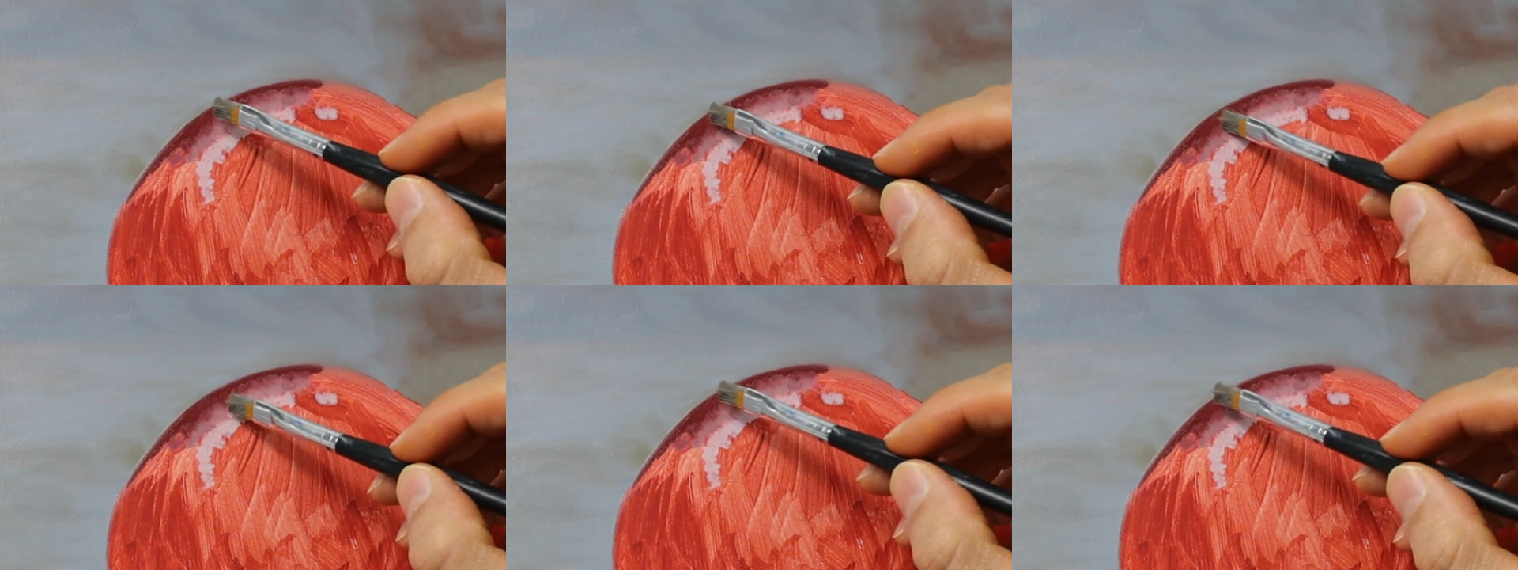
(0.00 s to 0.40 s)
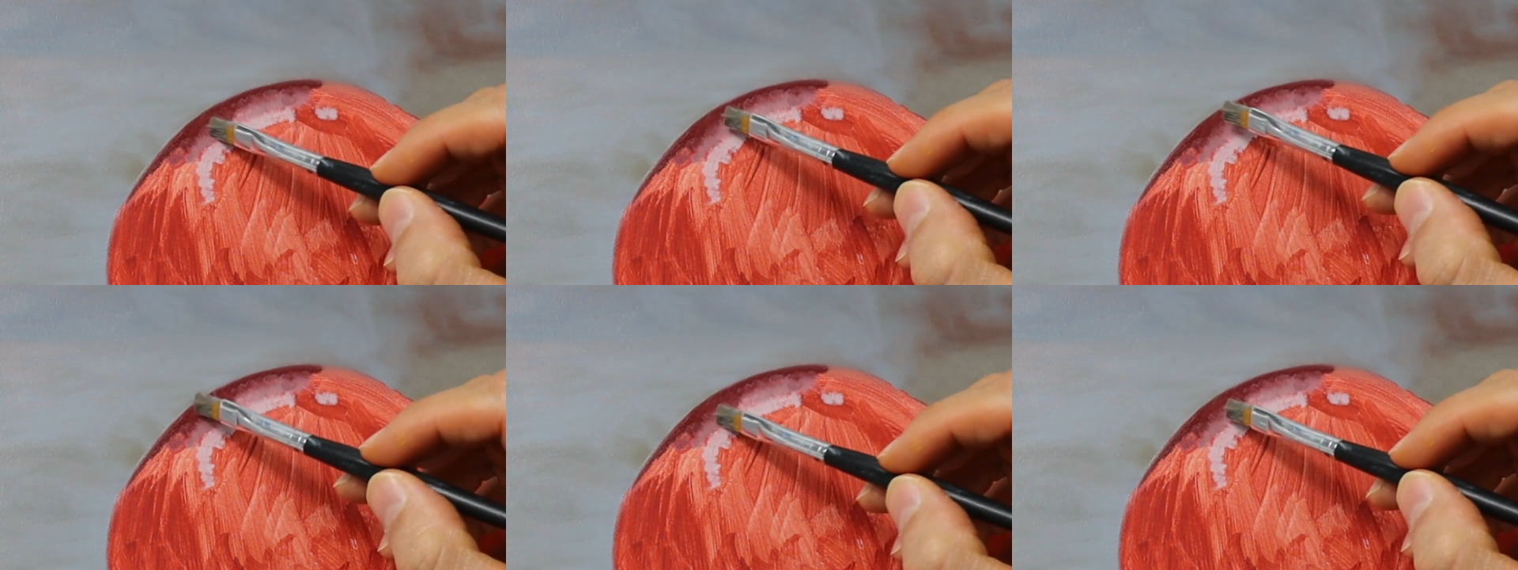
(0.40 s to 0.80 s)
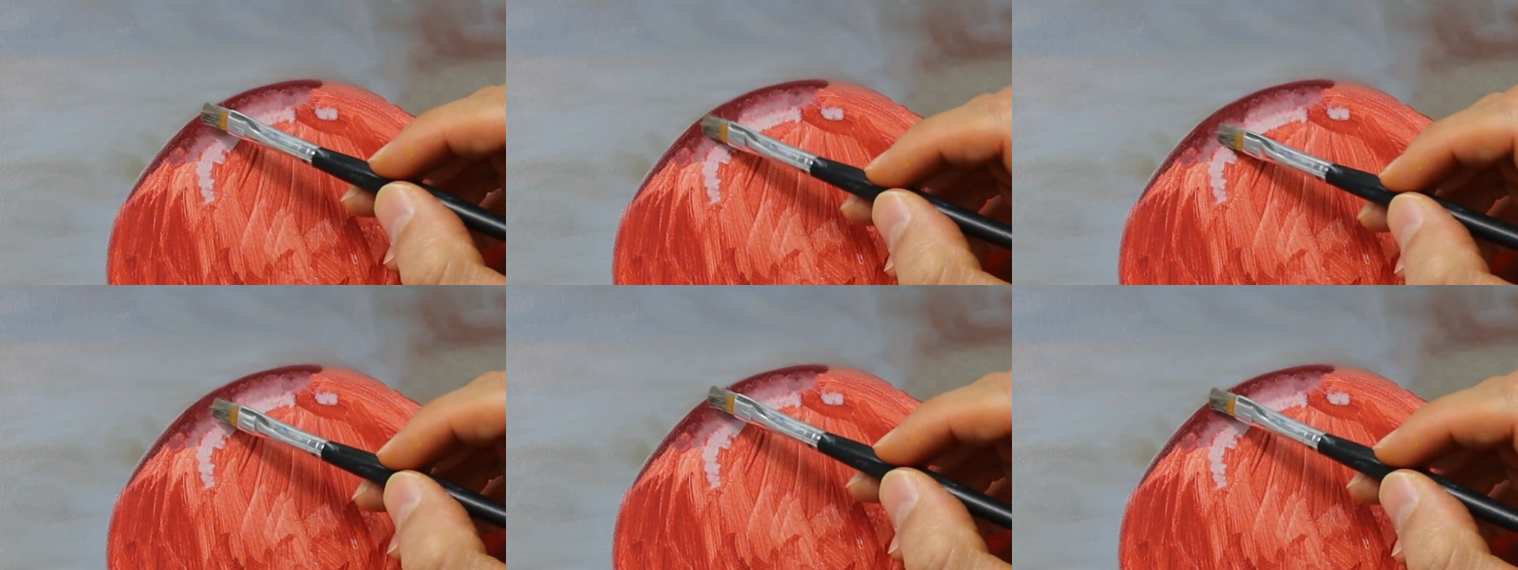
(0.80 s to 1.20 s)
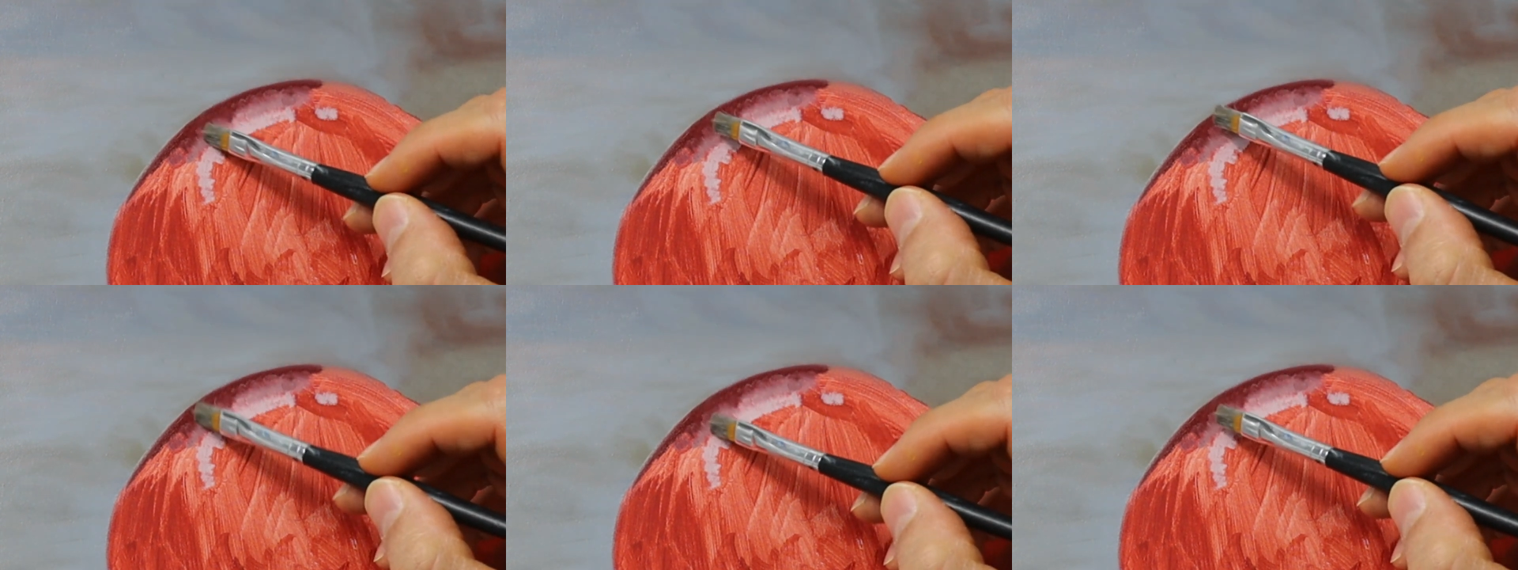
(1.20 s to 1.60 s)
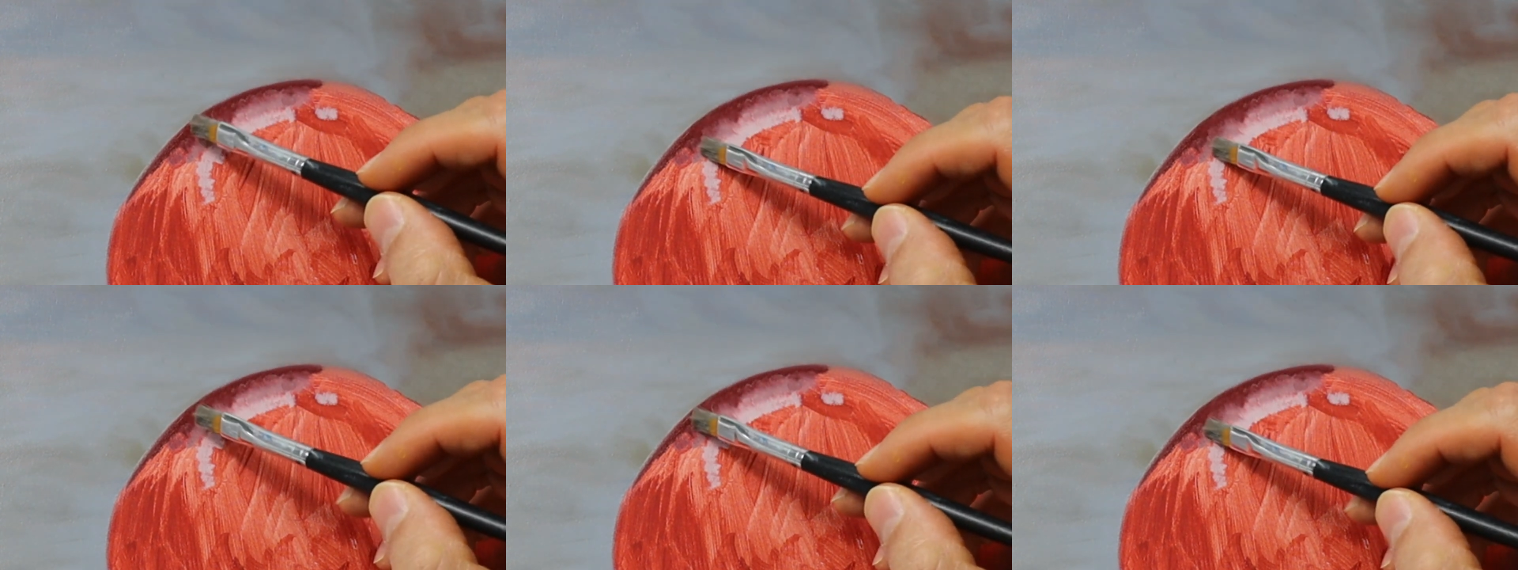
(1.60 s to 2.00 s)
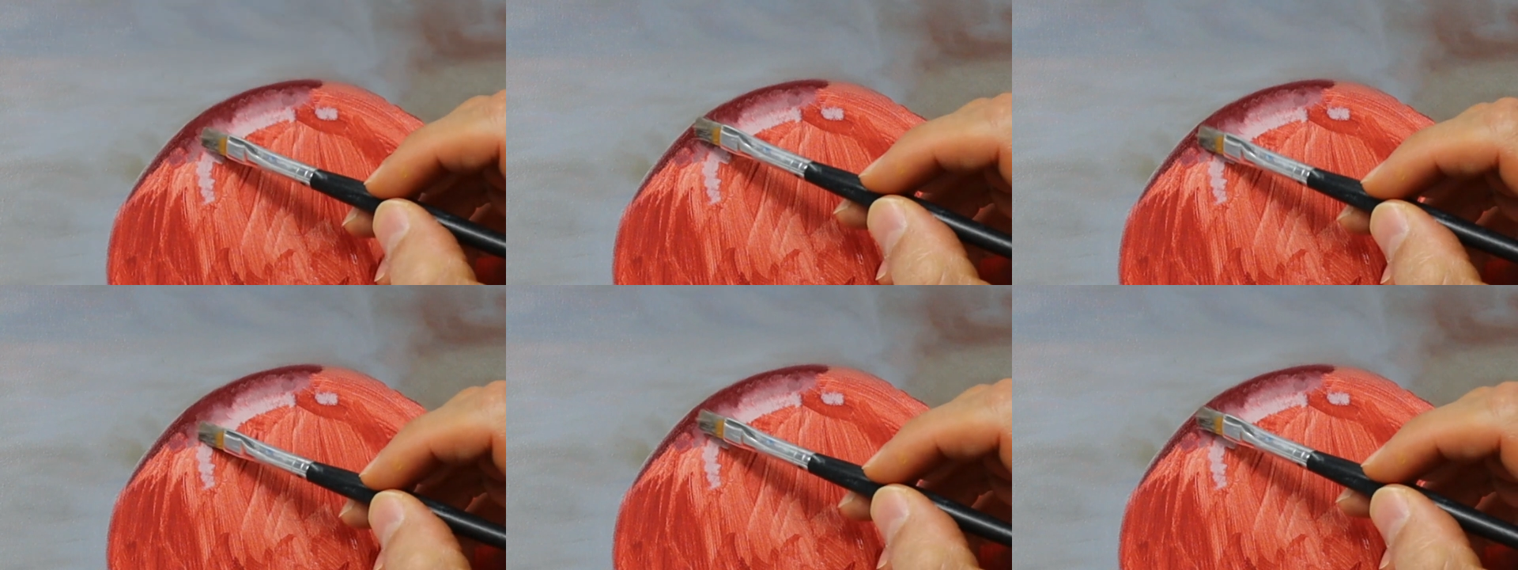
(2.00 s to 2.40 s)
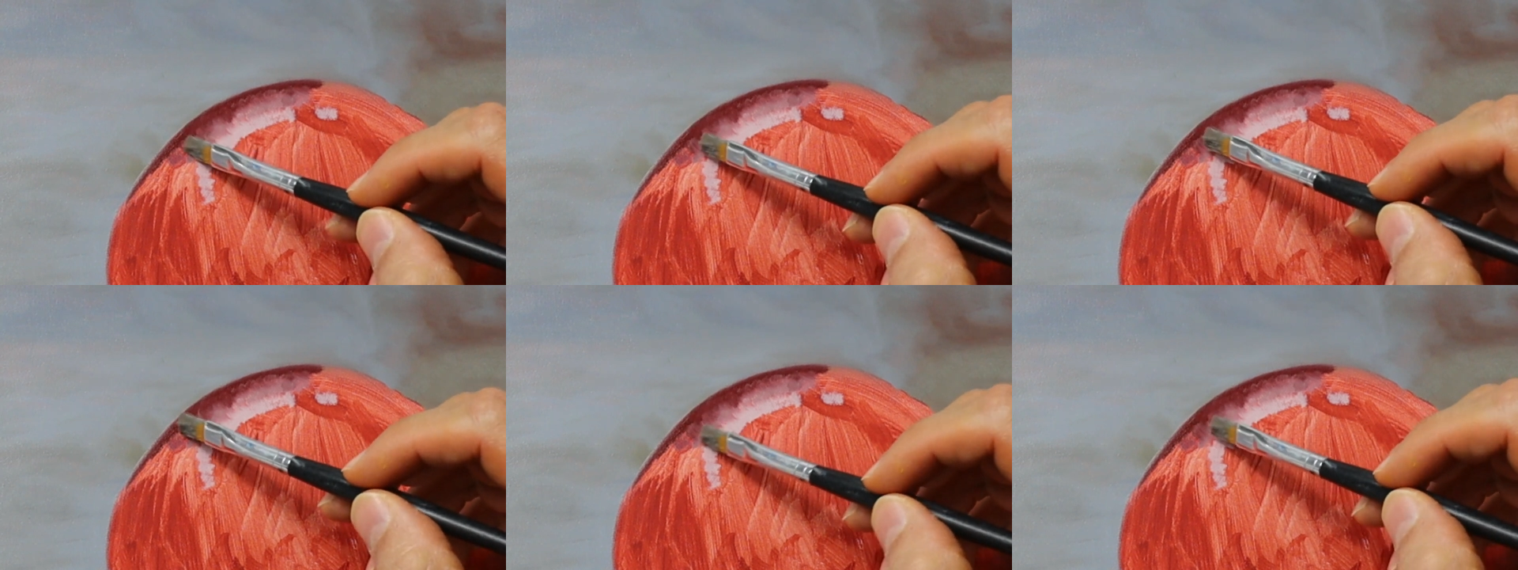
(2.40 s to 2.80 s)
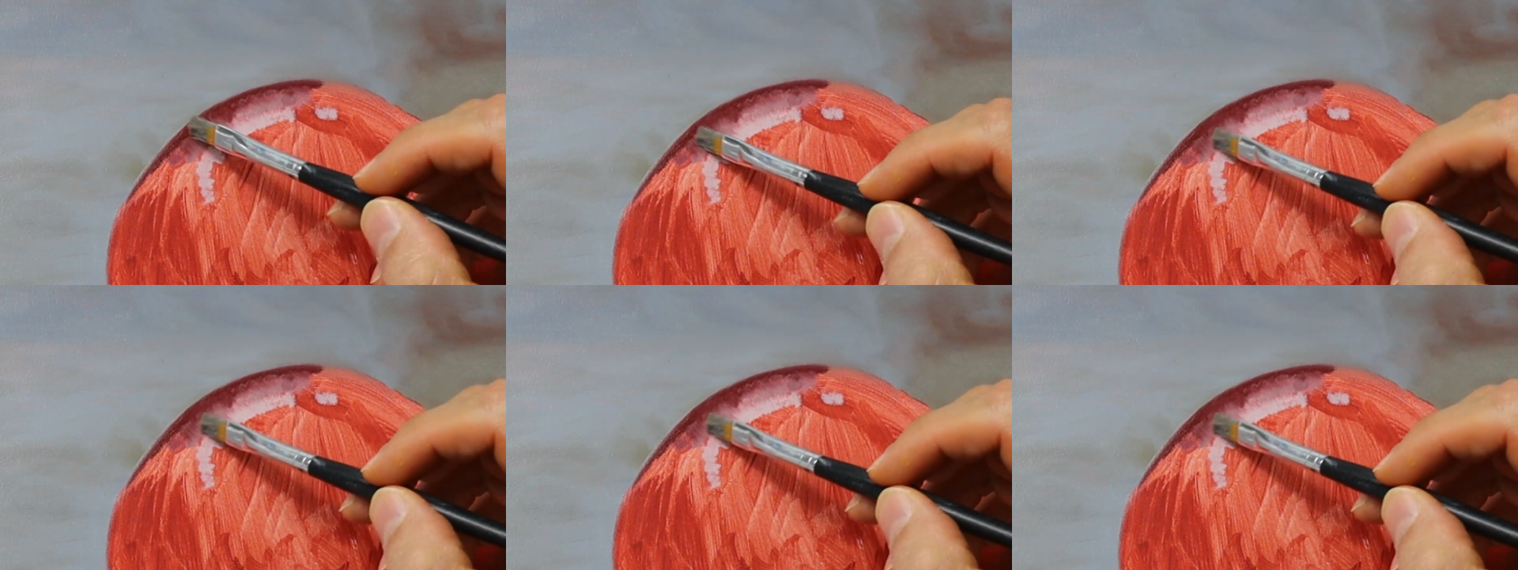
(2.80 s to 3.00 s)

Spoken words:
[unreadable: no face in view]